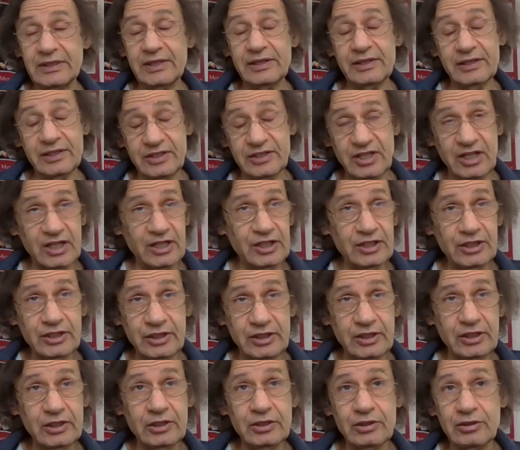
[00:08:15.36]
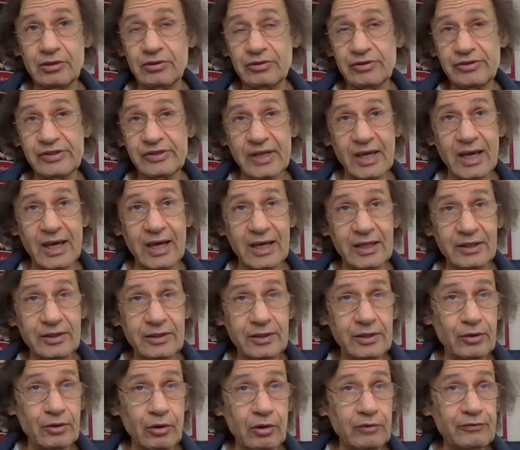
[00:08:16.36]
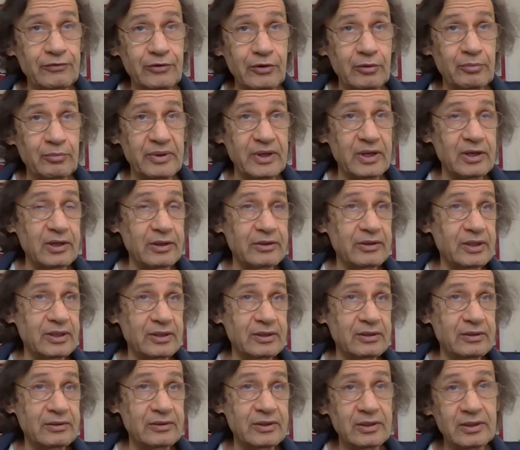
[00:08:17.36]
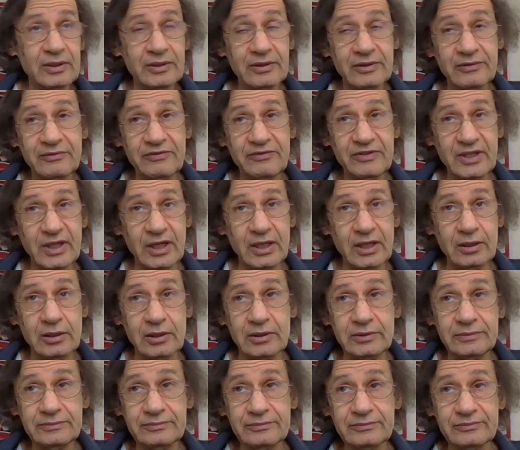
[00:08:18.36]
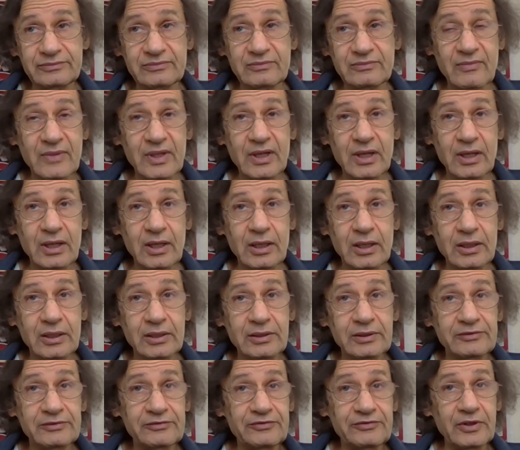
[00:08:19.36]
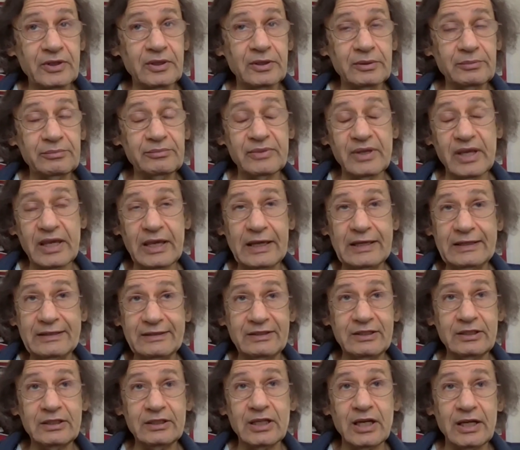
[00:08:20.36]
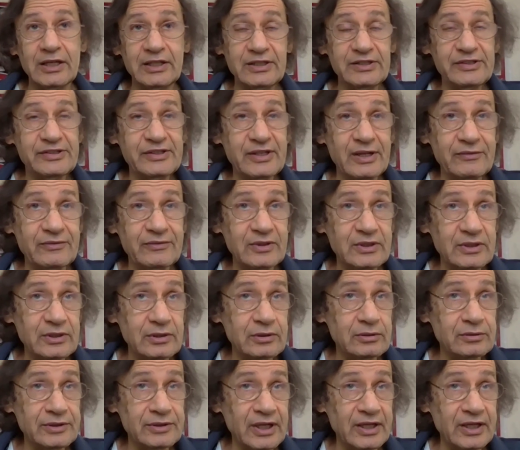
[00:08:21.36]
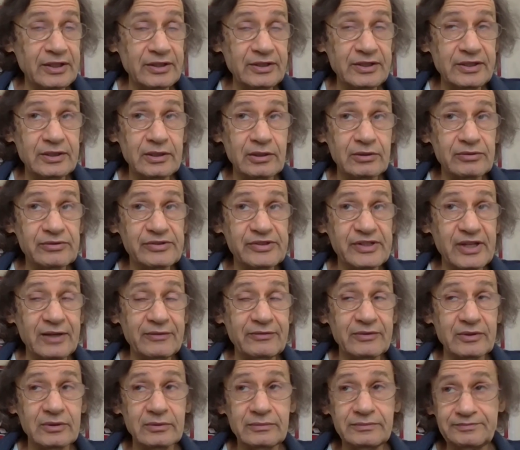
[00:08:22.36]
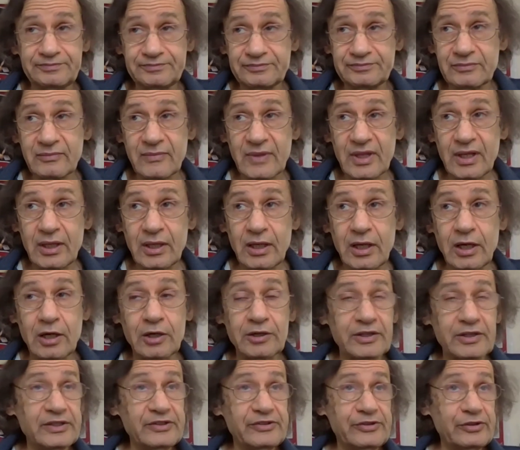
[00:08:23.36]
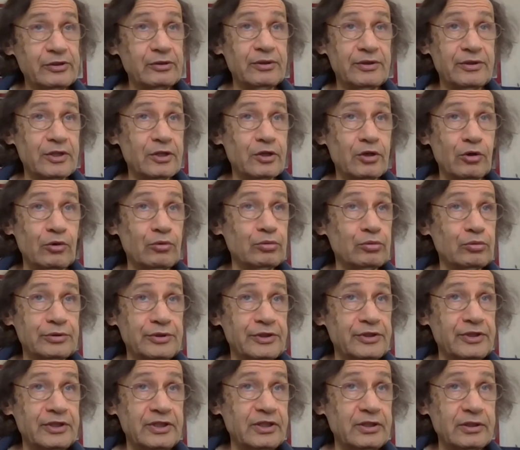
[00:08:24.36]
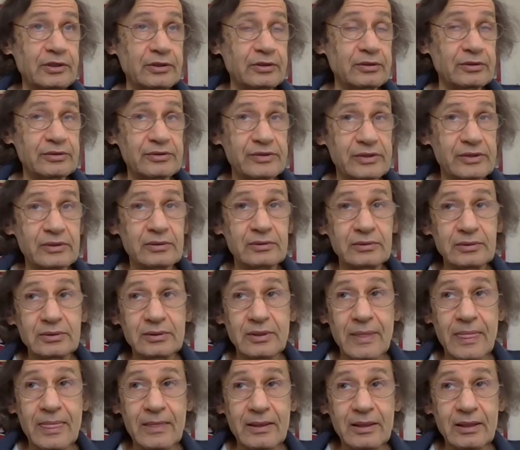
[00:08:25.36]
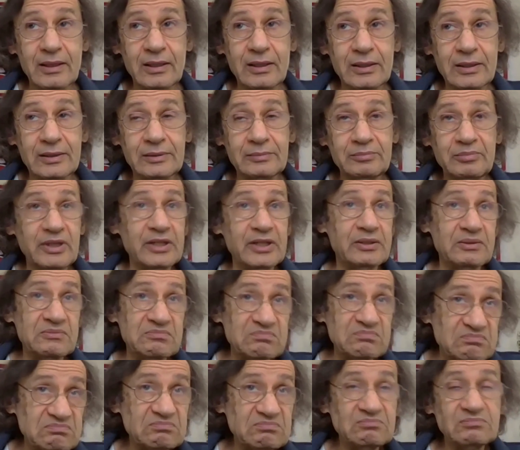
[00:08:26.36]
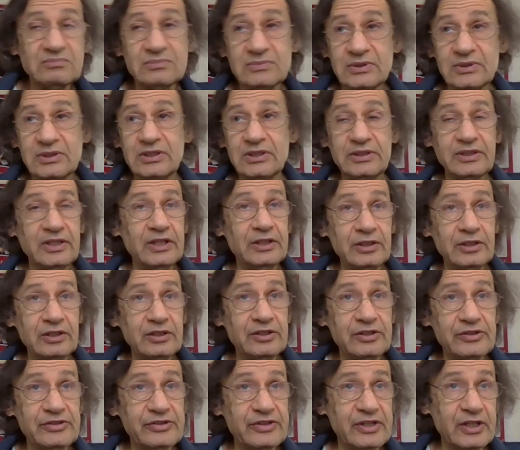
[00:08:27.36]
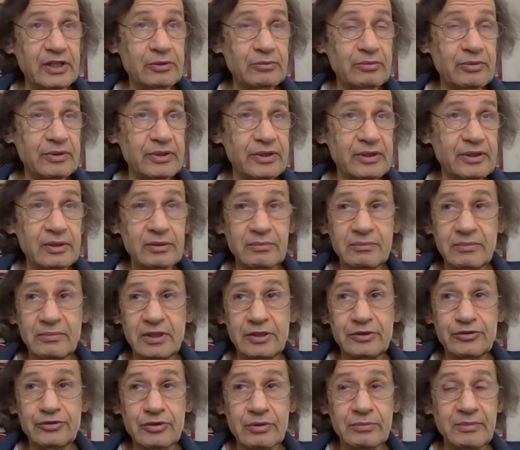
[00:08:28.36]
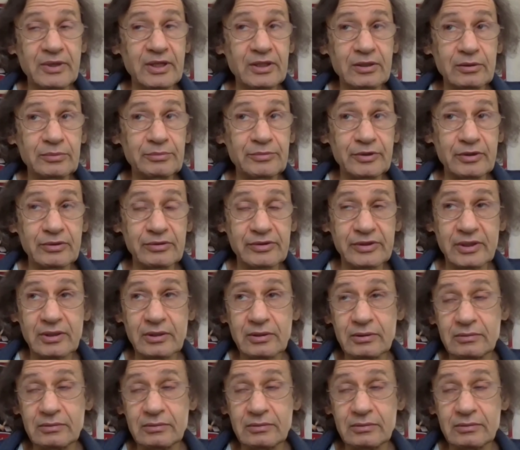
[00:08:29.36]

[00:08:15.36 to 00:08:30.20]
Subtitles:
The 10 years at the Hofoper in Vienna, from 1897 till 1907, are considered the golden years. But he tended to stick with instrumental music.